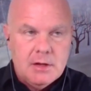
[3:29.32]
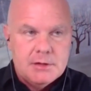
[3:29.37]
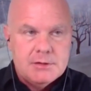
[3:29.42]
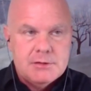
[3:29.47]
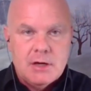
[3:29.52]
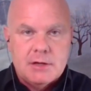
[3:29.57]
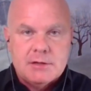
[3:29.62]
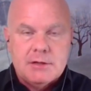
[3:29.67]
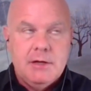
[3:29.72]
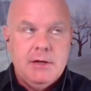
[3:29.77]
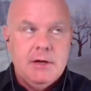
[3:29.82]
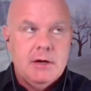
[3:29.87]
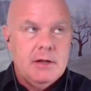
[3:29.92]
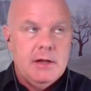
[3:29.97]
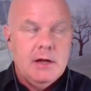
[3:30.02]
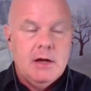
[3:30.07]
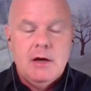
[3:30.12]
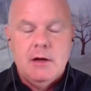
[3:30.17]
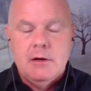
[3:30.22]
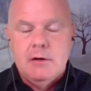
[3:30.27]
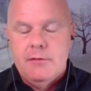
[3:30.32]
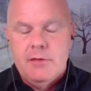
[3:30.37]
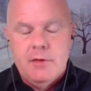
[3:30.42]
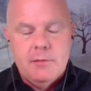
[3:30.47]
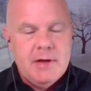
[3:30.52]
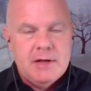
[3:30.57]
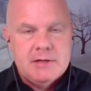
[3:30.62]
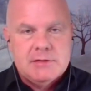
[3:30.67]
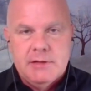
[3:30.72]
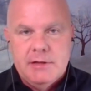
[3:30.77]
I talked to nearly 100 of the
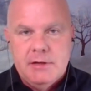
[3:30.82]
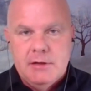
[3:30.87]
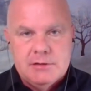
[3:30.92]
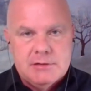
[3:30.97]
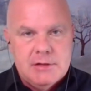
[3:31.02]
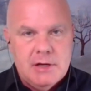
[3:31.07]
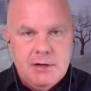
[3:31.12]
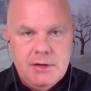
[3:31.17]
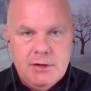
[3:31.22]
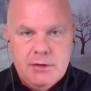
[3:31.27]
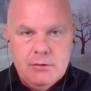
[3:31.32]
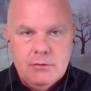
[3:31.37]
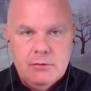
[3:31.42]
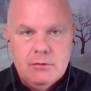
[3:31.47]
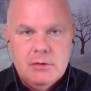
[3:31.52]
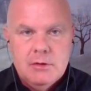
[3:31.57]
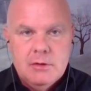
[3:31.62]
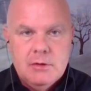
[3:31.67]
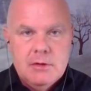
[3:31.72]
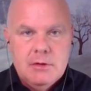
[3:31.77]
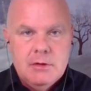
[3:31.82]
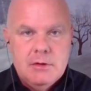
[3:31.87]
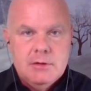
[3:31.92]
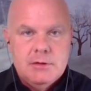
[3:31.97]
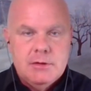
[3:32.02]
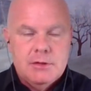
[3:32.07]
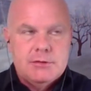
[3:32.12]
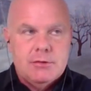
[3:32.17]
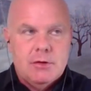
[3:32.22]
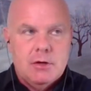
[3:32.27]
best leaders I knew
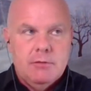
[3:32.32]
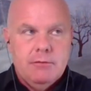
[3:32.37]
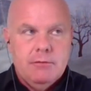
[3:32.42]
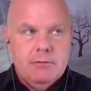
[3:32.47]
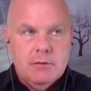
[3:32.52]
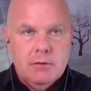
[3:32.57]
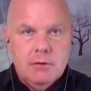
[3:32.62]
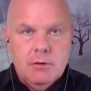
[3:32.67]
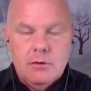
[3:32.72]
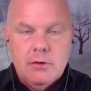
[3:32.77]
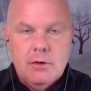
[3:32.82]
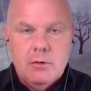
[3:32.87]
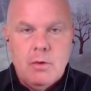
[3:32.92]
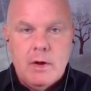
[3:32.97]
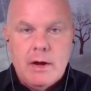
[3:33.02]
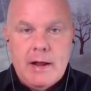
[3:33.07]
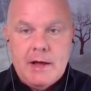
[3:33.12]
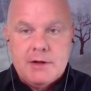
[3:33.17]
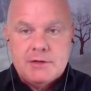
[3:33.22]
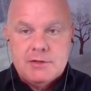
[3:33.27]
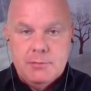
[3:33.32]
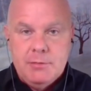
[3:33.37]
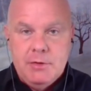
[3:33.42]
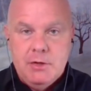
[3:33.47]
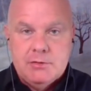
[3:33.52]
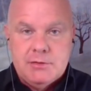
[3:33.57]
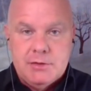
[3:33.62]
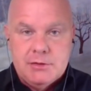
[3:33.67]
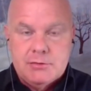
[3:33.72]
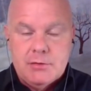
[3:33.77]
to sort of learn what
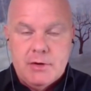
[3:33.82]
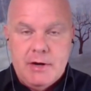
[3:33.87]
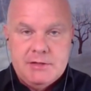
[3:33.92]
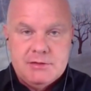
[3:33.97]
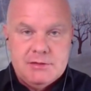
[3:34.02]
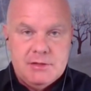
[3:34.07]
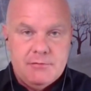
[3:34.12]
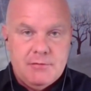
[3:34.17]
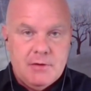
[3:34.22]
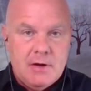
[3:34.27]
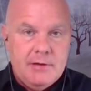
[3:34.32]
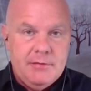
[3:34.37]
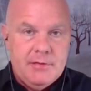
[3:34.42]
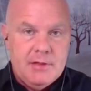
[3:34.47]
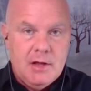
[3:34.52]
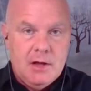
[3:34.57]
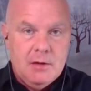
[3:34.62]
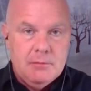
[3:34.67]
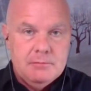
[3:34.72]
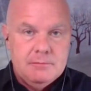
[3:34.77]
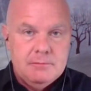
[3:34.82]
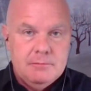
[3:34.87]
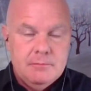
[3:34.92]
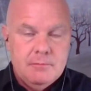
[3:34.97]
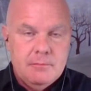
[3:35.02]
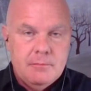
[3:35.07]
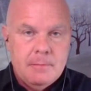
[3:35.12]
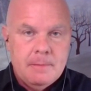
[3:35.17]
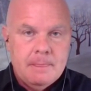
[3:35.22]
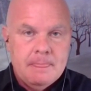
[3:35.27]
attributes and traits define them.
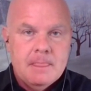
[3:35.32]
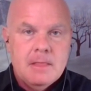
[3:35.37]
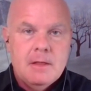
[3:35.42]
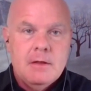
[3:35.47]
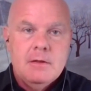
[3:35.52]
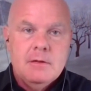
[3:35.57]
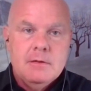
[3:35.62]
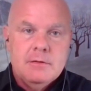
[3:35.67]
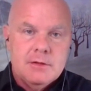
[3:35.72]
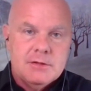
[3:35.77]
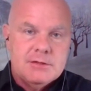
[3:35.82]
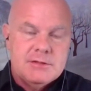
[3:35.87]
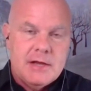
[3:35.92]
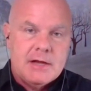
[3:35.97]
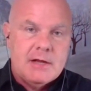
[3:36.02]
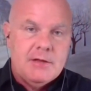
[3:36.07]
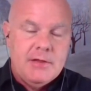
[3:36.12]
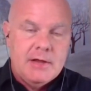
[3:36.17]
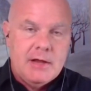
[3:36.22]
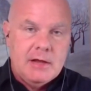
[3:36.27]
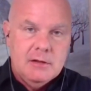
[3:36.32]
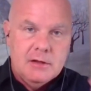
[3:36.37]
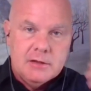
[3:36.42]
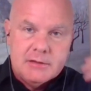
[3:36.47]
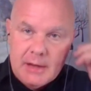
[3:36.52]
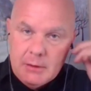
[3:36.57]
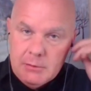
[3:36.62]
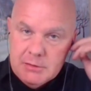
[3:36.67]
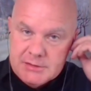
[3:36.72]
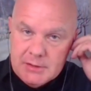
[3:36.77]
The second thing I
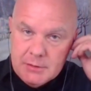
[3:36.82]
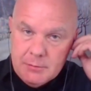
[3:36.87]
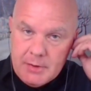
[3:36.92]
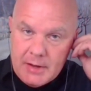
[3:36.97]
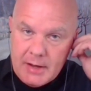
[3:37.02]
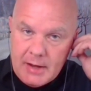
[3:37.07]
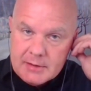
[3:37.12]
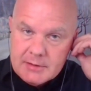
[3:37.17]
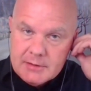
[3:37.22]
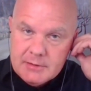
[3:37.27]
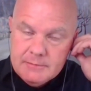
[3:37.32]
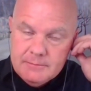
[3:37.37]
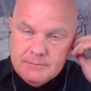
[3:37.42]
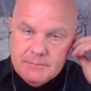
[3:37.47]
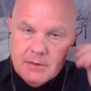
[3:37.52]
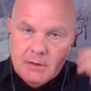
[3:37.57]
looked at was impact.